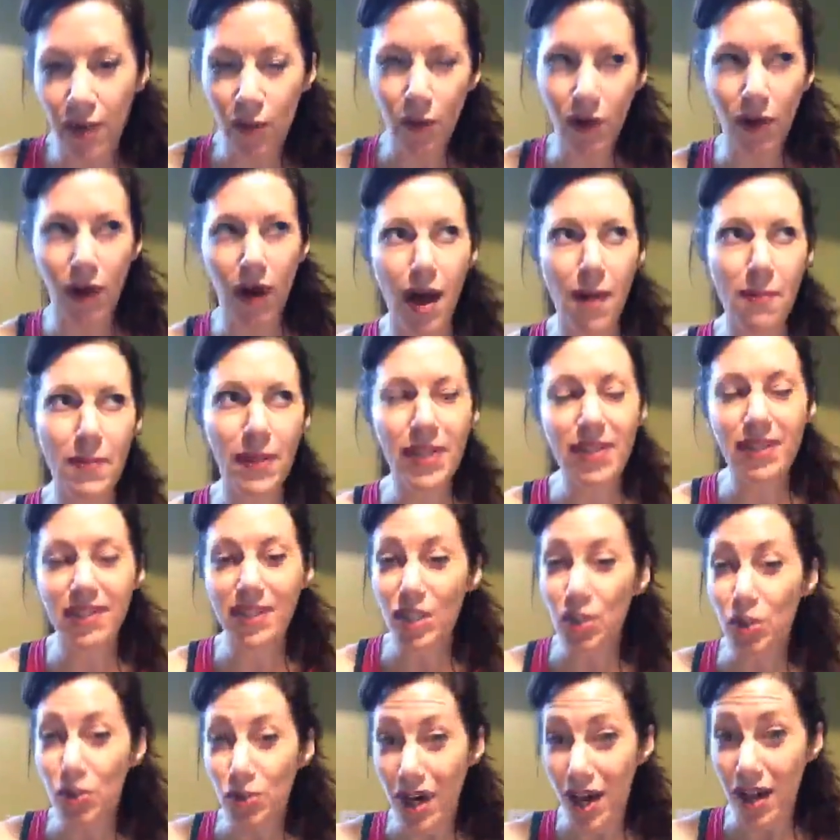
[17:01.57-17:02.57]
Well, I'm going to
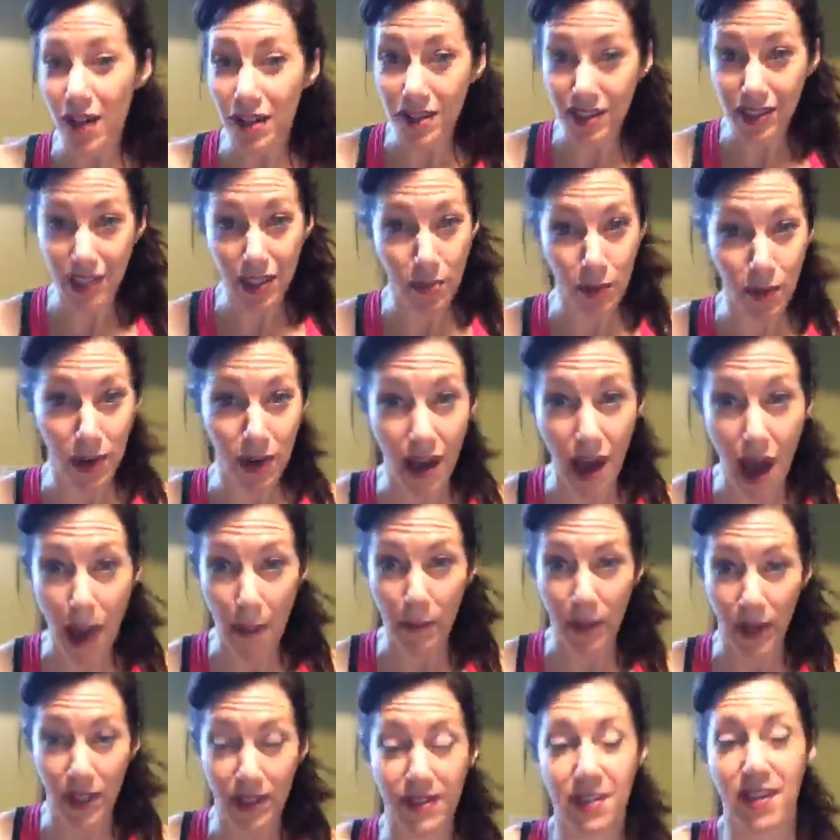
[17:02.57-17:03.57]
stick around and see what
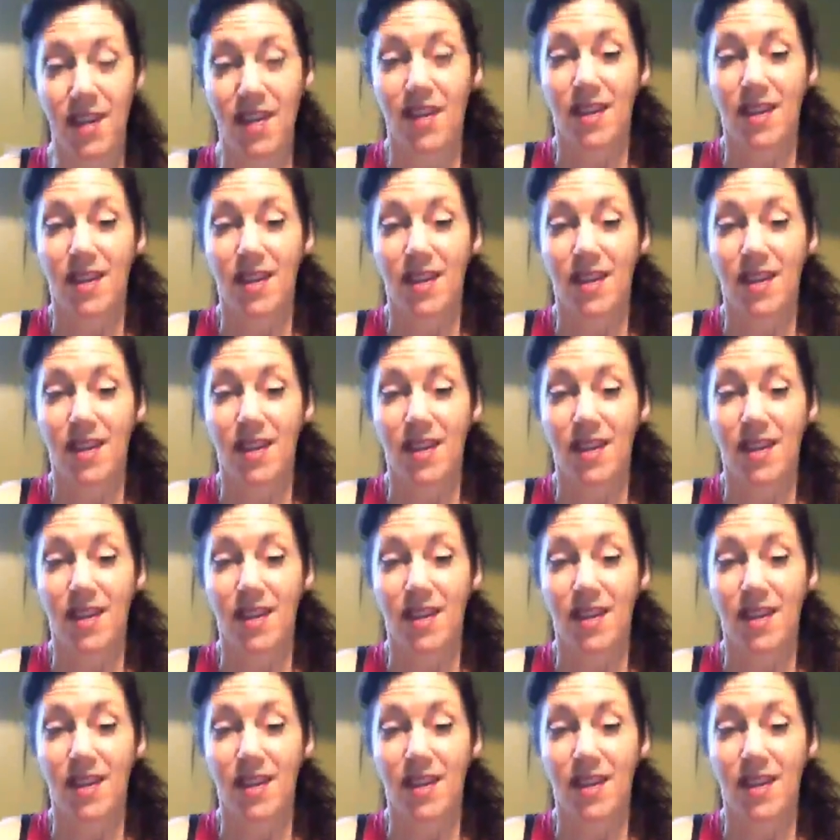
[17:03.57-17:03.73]
happens.